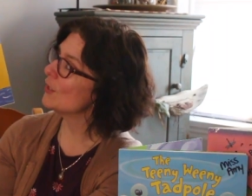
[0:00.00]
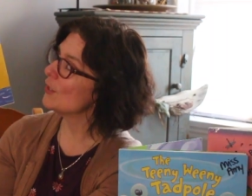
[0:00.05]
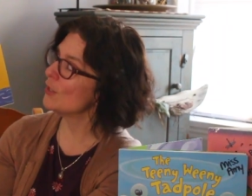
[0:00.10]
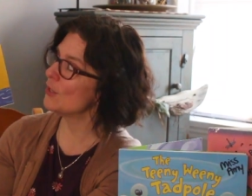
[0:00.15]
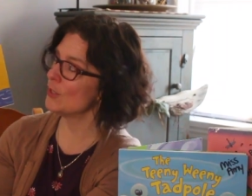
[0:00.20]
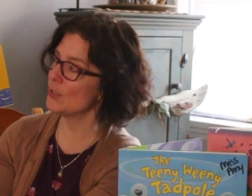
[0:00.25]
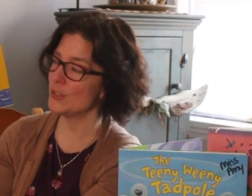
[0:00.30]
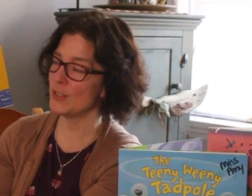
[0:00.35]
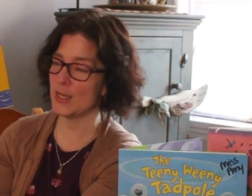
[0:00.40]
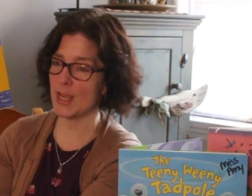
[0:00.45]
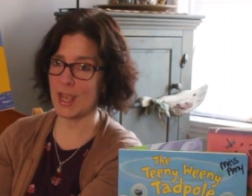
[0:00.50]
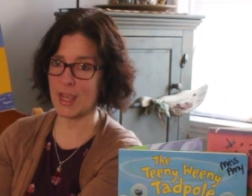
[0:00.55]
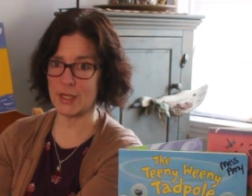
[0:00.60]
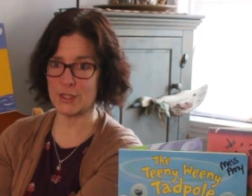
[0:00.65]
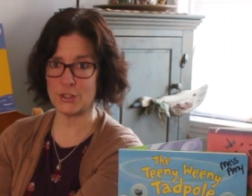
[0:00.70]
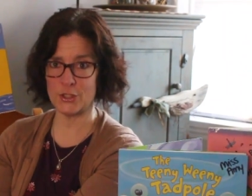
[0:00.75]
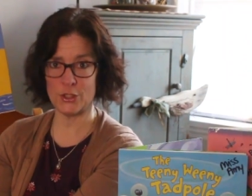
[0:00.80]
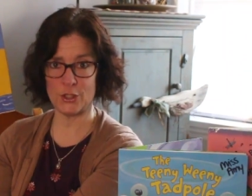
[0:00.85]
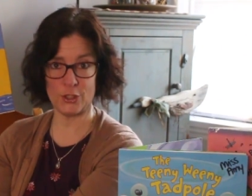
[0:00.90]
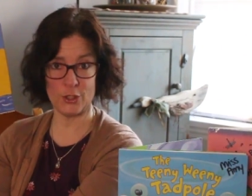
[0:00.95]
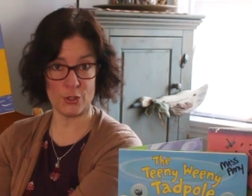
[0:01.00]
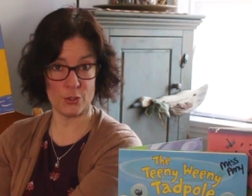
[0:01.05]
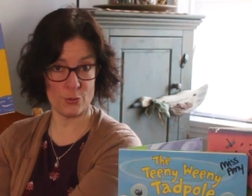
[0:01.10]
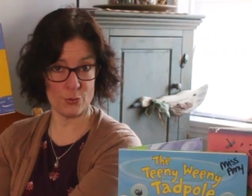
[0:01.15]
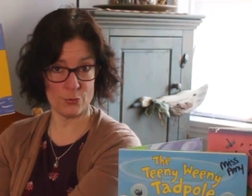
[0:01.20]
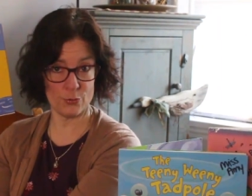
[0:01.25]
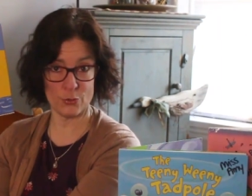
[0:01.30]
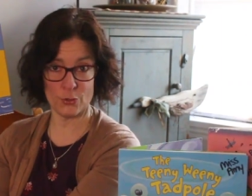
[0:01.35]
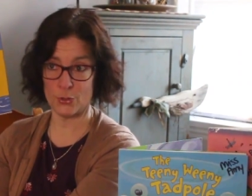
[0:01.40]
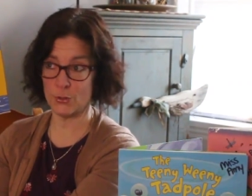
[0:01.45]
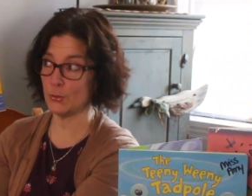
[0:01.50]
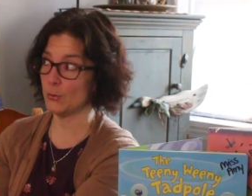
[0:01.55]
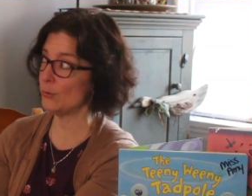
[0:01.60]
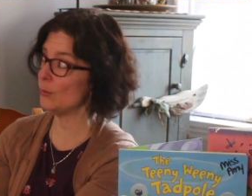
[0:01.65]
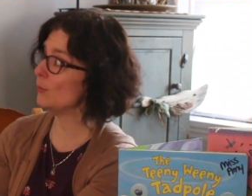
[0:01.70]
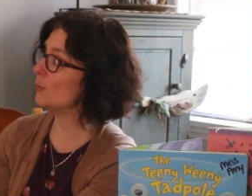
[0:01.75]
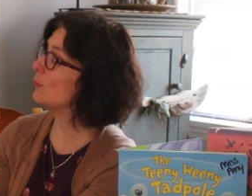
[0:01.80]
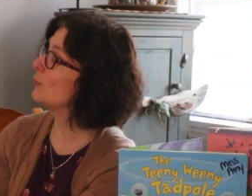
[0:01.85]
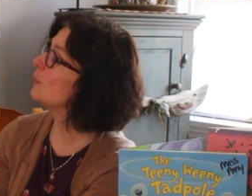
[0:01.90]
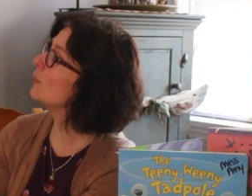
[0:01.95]
Good day to you
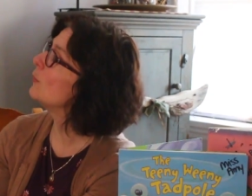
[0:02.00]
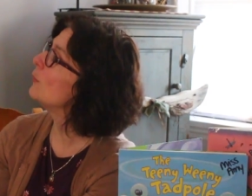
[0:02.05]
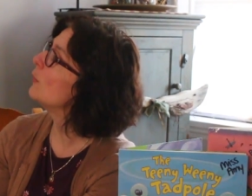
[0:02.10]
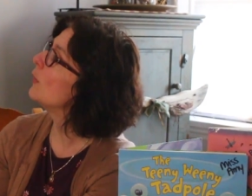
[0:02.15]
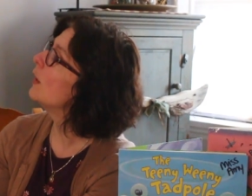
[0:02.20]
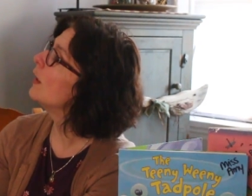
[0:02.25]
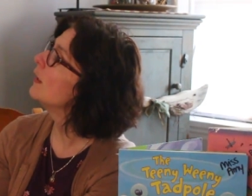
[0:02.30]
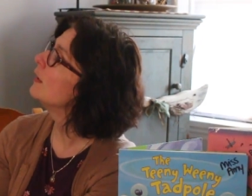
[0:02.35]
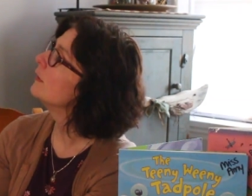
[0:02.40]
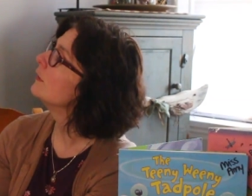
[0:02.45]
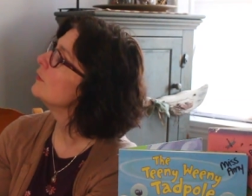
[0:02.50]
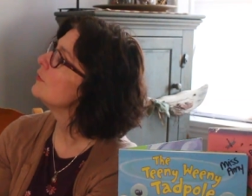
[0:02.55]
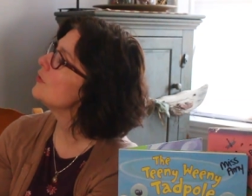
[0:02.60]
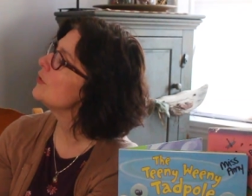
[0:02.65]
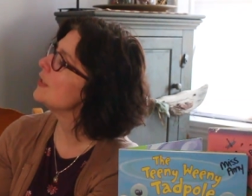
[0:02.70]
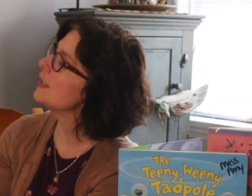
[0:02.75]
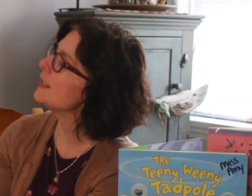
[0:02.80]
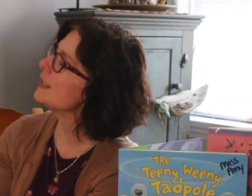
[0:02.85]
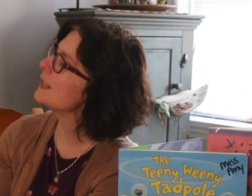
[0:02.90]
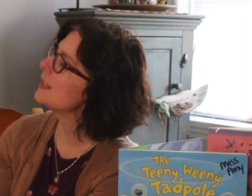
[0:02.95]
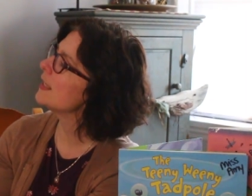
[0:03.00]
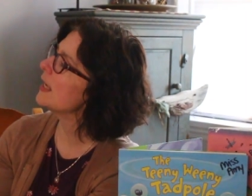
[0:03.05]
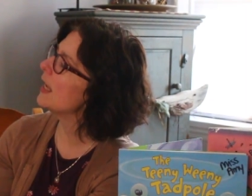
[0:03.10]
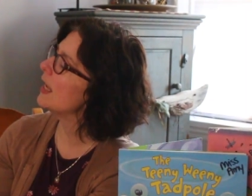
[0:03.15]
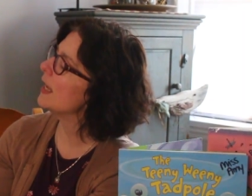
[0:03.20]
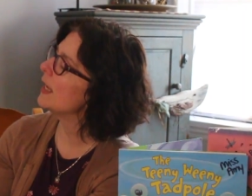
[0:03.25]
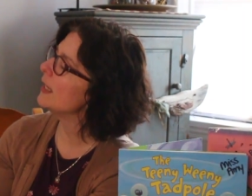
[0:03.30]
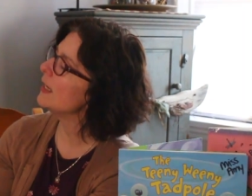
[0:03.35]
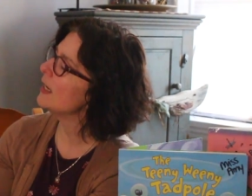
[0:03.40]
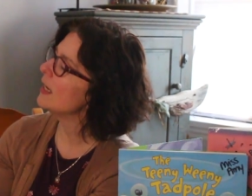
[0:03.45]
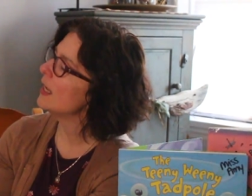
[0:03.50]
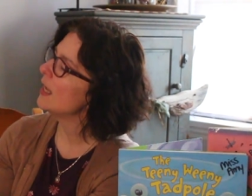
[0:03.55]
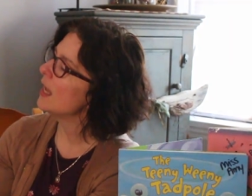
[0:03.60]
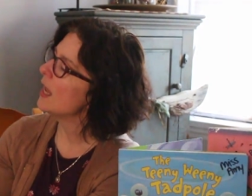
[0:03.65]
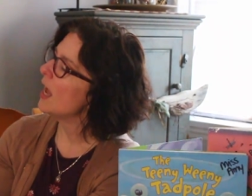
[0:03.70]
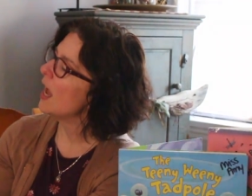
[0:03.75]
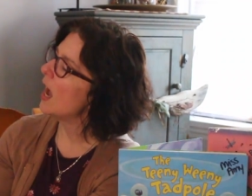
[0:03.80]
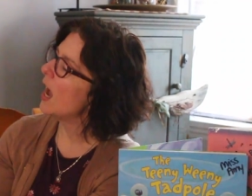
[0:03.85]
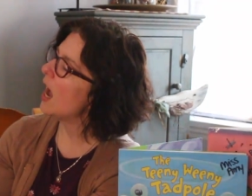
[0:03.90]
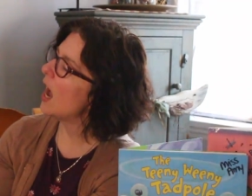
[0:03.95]
too, she said.
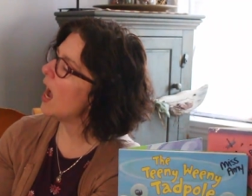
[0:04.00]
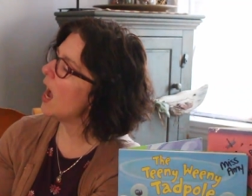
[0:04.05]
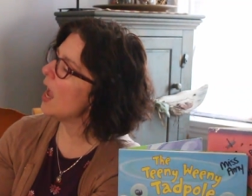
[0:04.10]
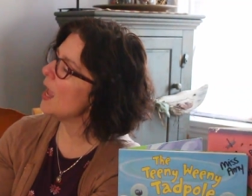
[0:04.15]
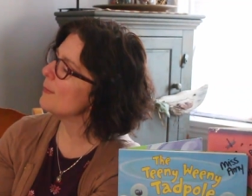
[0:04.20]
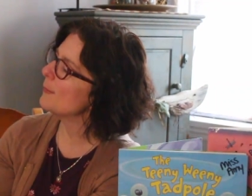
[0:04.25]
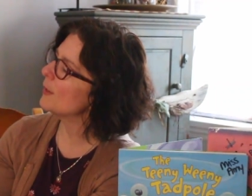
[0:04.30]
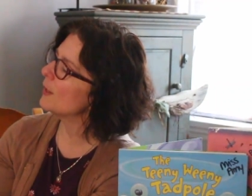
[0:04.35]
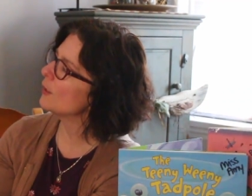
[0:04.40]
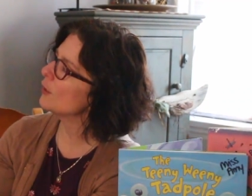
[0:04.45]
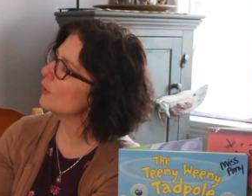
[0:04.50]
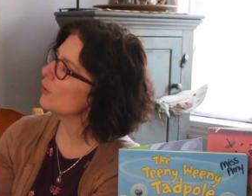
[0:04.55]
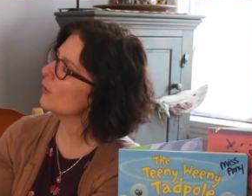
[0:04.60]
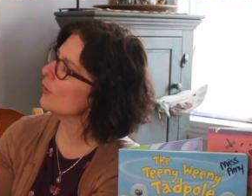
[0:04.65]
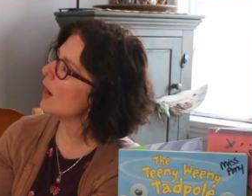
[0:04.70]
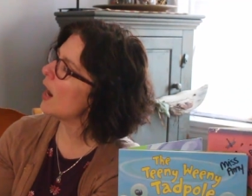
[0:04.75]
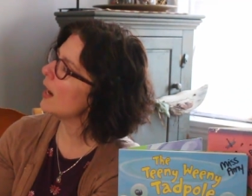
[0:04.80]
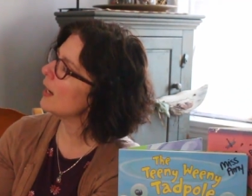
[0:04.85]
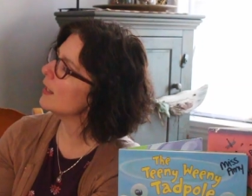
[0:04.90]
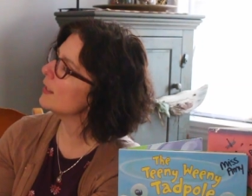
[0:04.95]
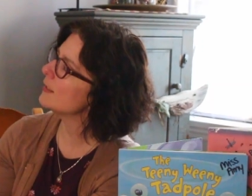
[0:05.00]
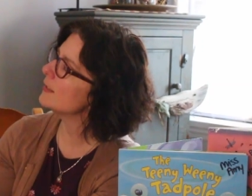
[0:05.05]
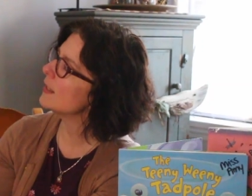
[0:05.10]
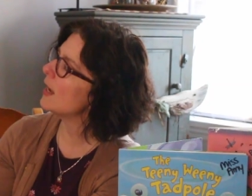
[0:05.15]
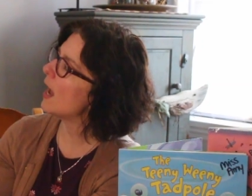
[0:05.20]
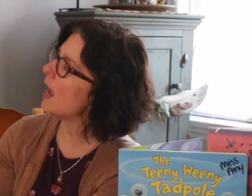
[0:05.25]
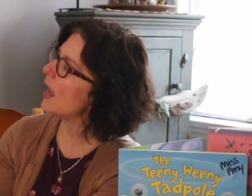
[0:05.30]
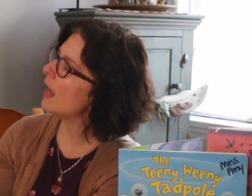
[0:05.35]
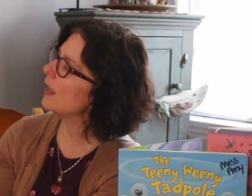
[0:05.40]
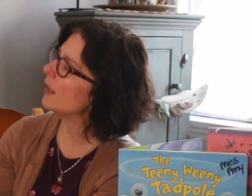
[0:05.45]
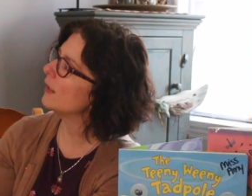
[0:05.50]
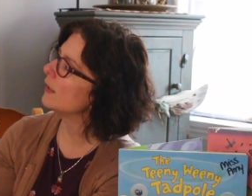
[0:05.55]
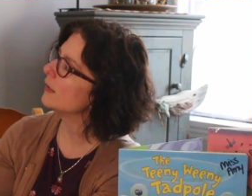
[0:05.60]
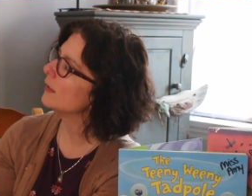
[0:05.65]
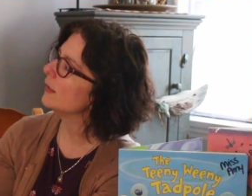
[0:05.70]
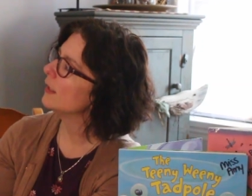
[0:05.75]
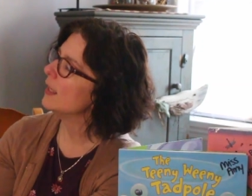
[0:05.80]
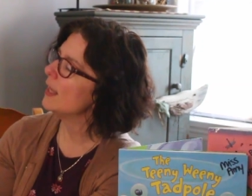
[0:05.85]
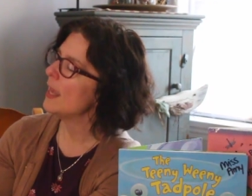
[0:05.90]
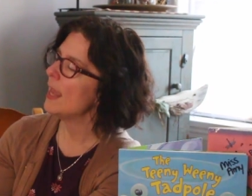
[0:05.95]
I'm a crocodile
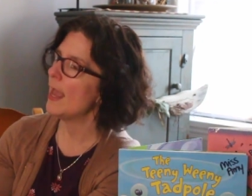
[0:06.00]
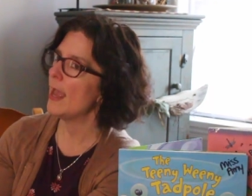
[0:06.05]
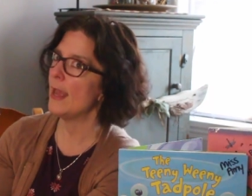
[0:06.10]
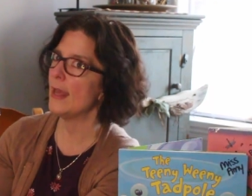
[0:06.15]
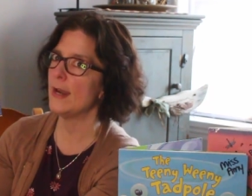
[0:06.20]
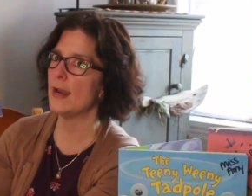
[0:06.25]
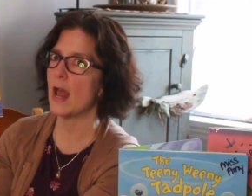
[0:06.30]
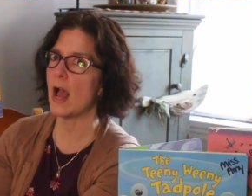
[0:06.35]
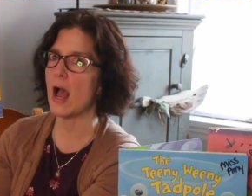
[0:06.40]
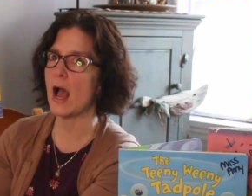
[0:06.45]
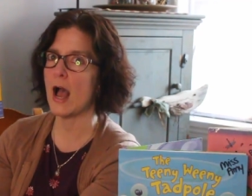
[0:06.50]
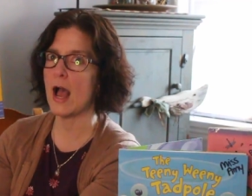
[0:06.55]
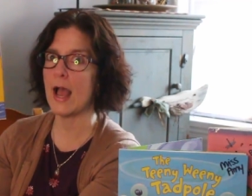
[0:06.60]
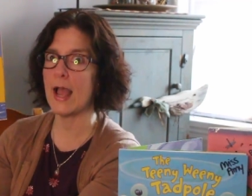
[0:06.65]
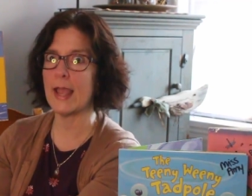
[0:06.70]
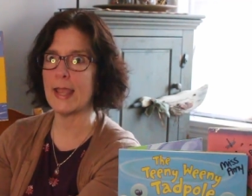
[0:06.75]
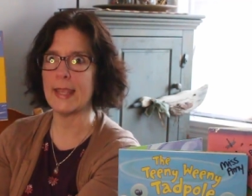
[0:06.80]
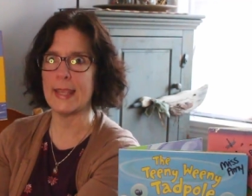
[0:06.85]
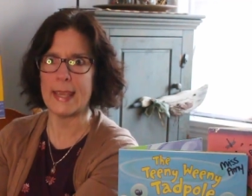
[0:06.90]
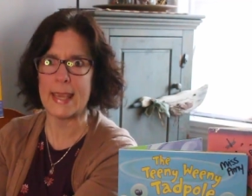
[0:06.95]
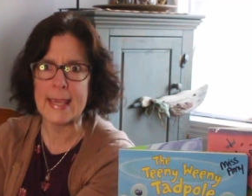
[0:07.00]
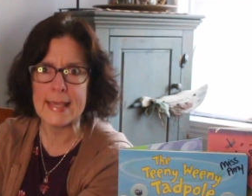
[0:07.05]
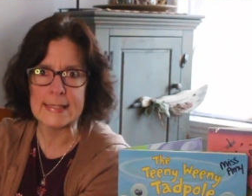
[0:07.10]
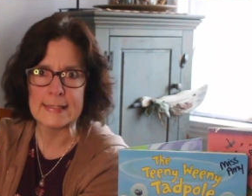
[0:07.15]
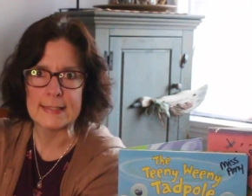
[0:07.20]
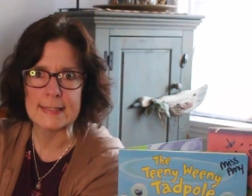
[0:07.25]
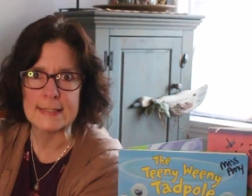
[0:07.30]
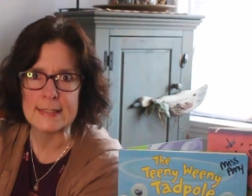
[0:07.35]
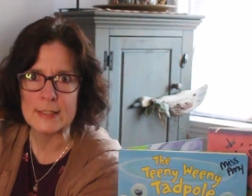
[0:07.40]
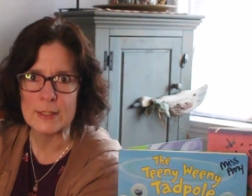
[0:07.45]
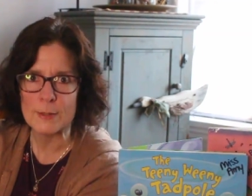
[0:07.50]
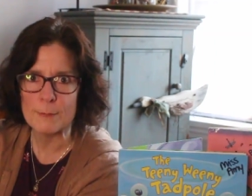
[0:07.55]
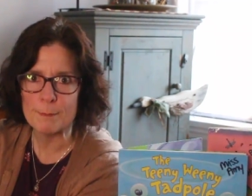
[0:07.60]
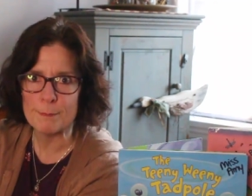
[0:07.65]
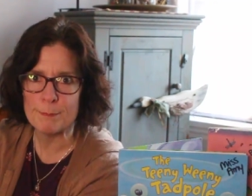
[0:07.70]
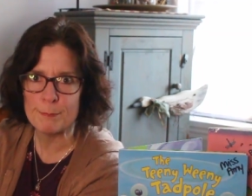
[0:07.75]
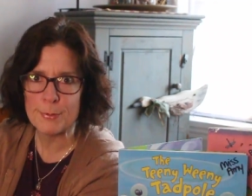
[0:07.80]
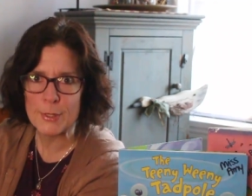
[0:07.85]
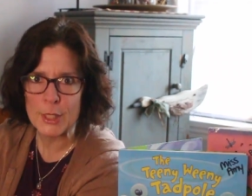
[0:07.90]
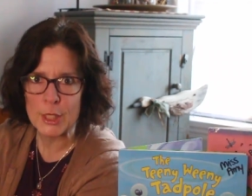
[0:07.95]
and I eat
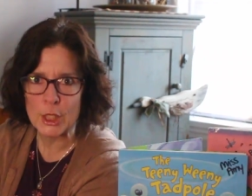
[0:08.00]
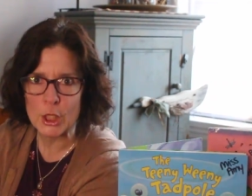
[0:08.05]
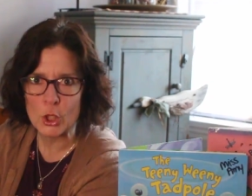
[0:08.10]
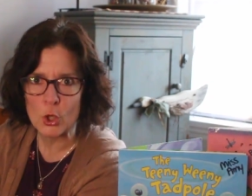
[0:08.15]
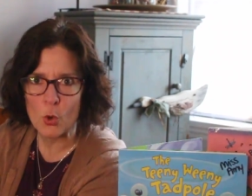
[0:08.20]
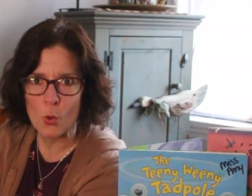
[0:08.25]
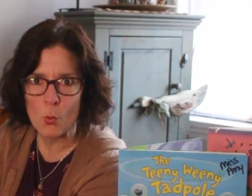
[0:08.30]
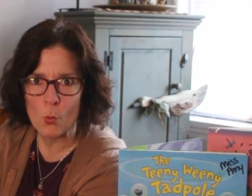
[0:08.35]
big,